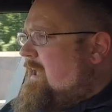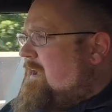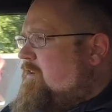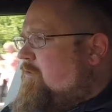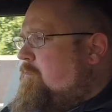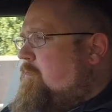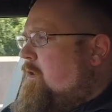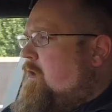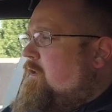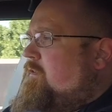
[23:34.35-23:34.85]

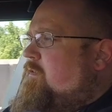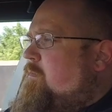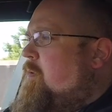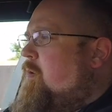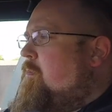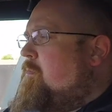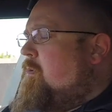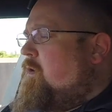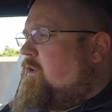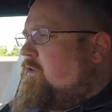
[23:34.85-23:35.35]
of blind
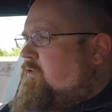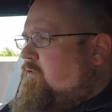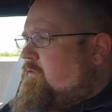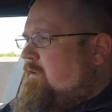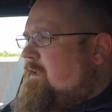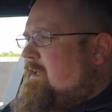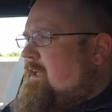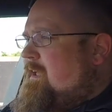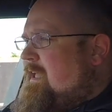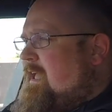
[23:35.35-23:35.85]
spot
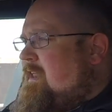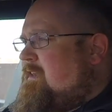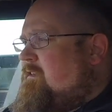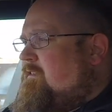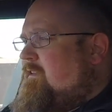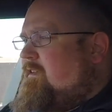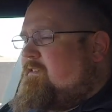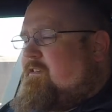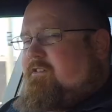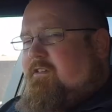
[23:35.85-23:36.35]
monitoring again.
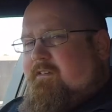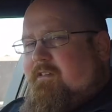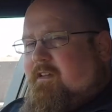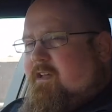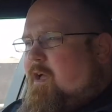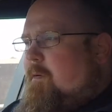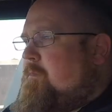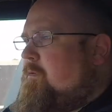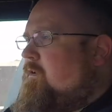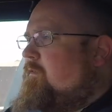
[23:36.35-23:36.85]
These are just a
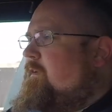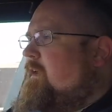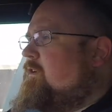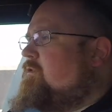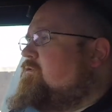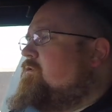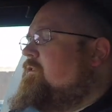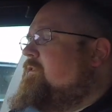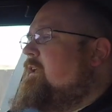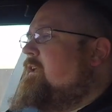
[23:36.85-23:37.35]
couple of
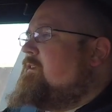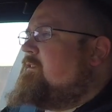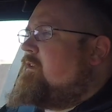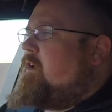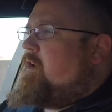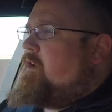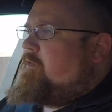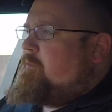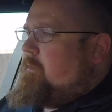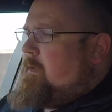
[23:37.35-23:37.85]
extra things that
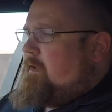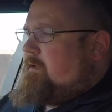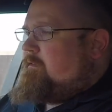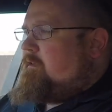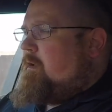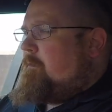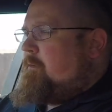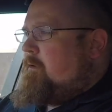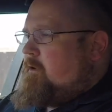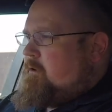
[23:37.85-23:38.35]
I've picked
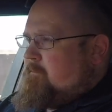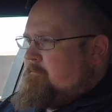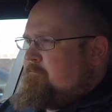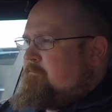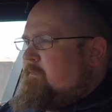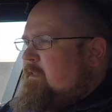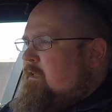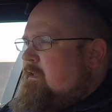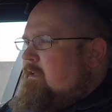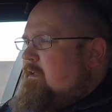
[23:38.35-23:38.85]
up on.
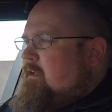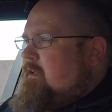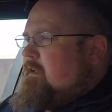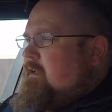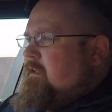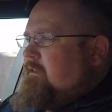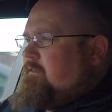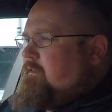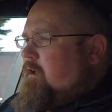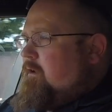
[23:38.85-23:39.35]

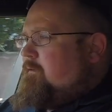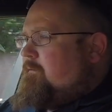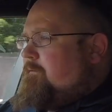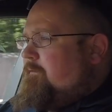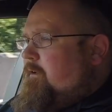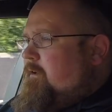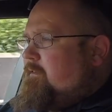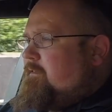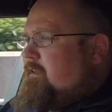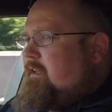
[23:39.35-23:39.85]
So,
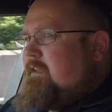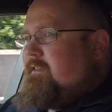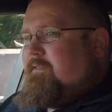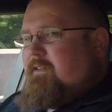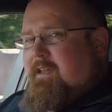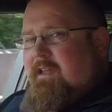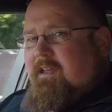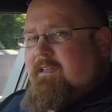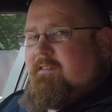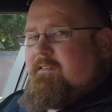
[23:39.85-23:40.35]
firstly,
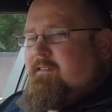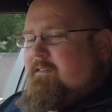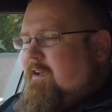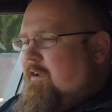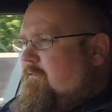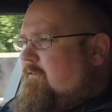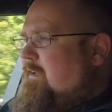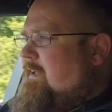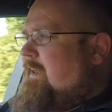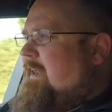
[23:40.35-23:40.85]
the
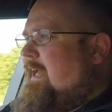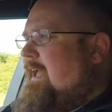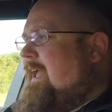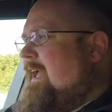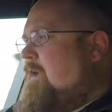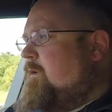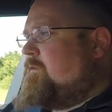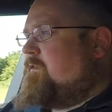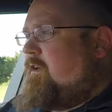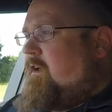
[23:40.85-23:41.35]
interior
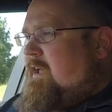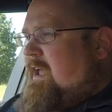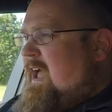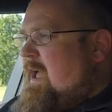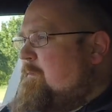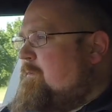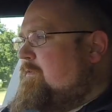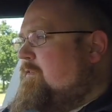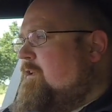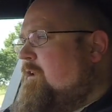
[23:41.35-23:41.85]
layout. I
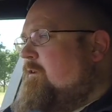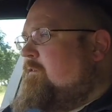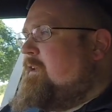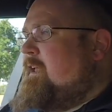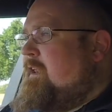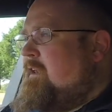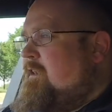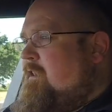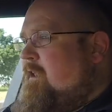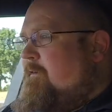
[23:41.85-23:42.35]
absolutely
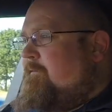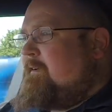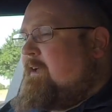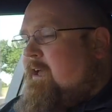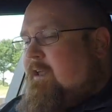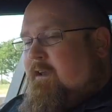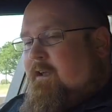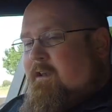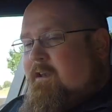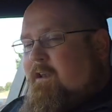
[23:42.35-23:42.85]
love it,
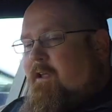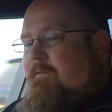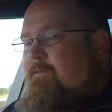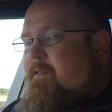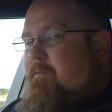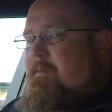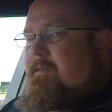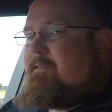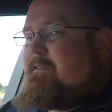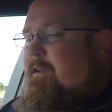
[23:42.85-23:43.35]
and I love the
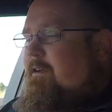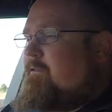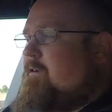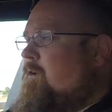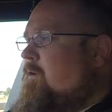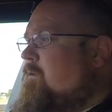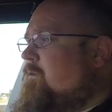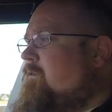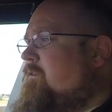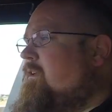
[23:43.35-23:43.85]

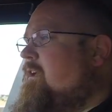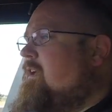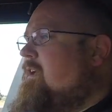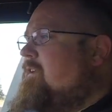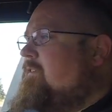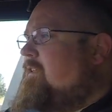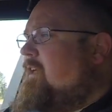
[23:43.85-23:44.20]
materials that